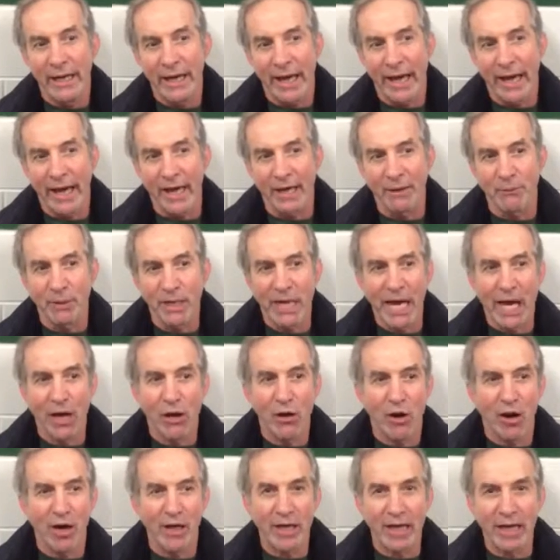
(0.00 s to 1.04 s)
And we got
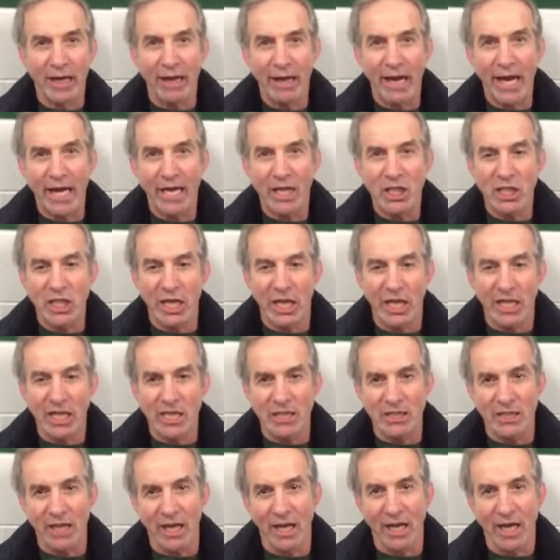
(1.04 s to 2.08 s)
caught on a line change,
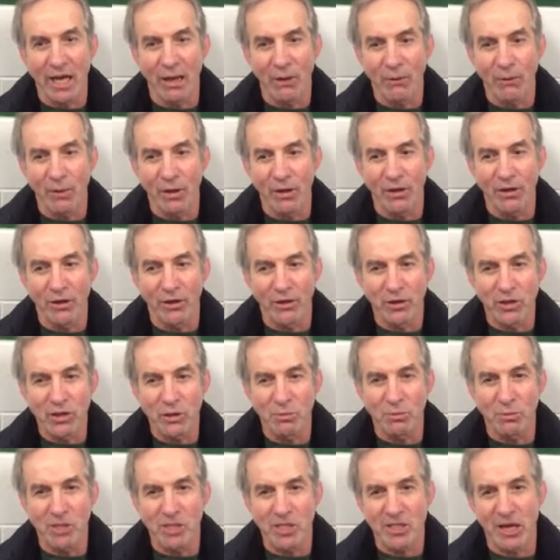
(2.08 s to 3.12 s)
and they got one of their
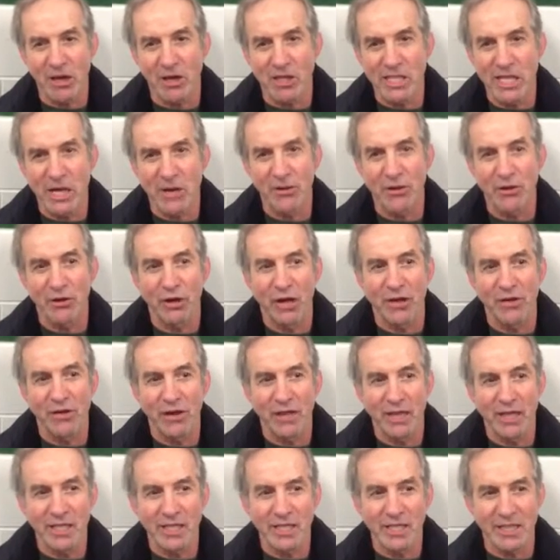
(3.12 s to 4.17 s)
superstars out there on
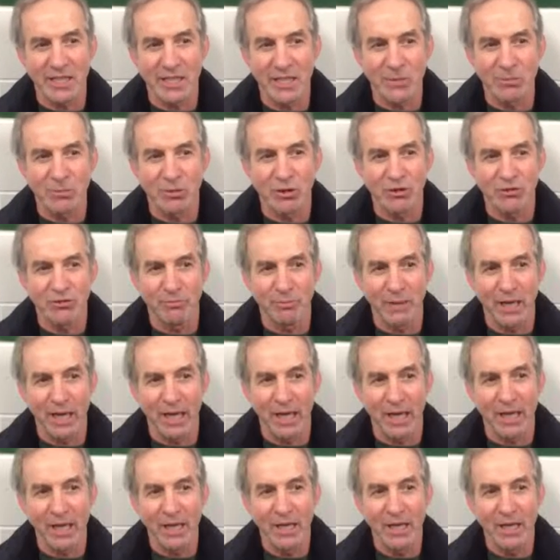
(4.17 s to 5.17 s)
the ice against one of my